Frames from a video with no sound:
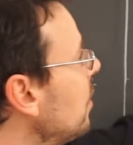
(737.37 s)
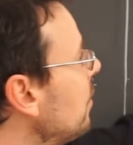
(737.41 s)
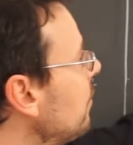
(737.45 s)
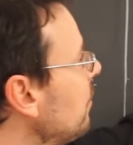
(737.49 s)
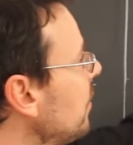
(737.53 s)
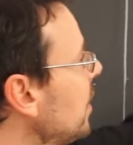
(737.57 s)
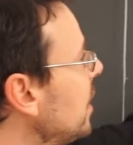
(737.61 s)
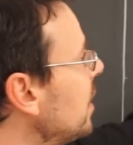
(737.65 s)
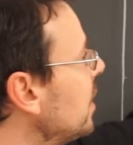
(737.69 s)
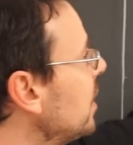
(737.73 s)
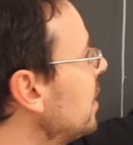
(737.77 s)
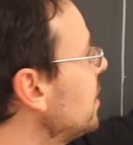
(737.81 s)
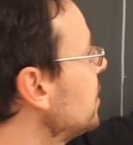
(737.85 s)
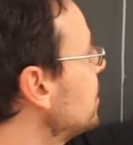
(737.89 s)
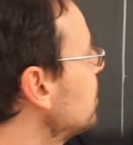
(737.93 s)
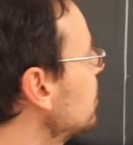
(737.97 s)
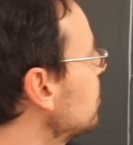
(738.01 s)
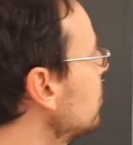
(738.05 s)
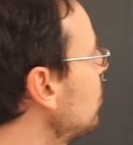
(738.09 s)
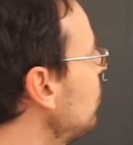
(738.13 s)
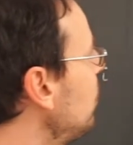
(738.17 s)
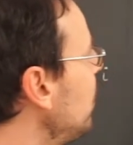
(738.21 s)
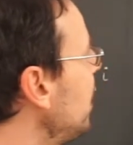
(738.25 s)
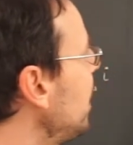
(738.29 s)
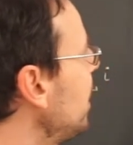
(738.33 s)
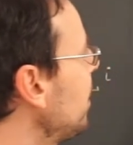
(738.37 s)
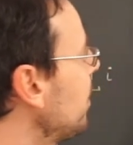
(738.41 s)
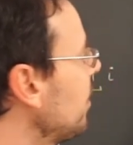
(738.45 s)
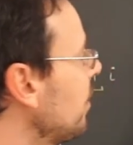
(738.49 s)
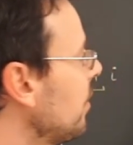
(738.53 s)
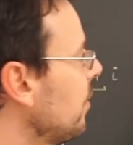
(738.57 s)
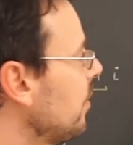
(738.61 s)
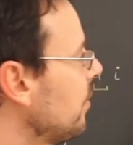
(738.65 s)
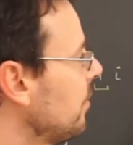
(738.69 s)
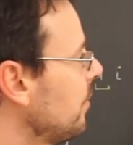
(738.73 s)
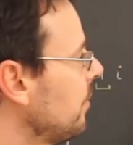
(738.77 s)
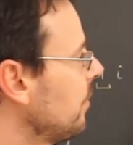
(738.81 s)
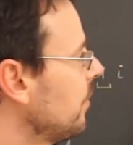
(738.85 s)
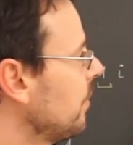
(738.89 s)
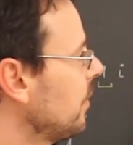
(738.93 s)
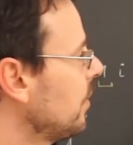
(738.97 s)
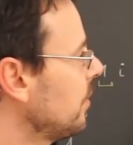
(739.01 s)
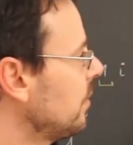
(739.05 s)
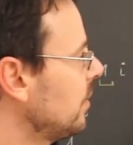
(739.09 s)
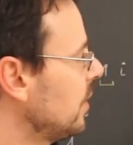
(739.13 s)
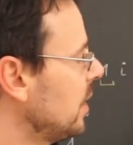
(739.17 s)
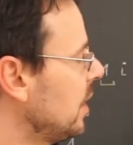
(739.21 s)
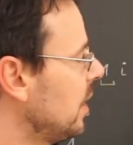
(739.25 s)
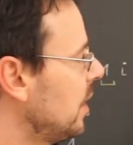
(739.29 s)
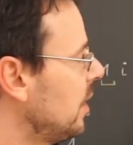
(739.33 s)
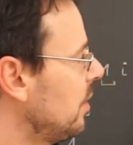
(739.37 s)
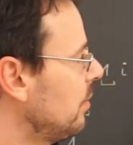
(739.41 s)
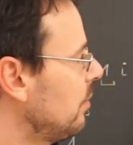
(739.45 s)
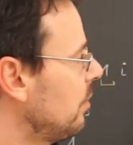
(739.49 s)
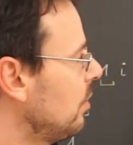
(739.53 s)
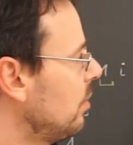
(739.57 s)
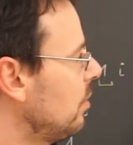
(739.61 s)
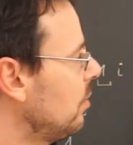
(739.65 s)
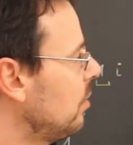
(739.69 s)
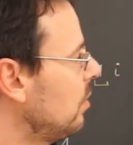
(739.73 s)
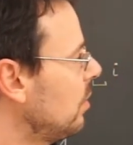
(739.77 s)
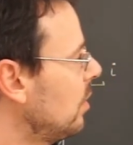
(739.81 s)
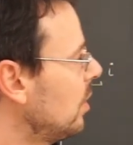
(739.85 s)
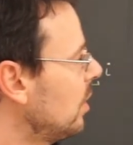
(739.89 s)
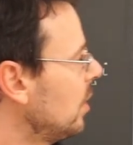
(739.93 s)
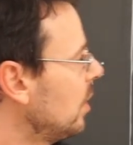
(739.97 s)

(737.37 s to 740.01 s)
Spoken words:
when I square the arrow?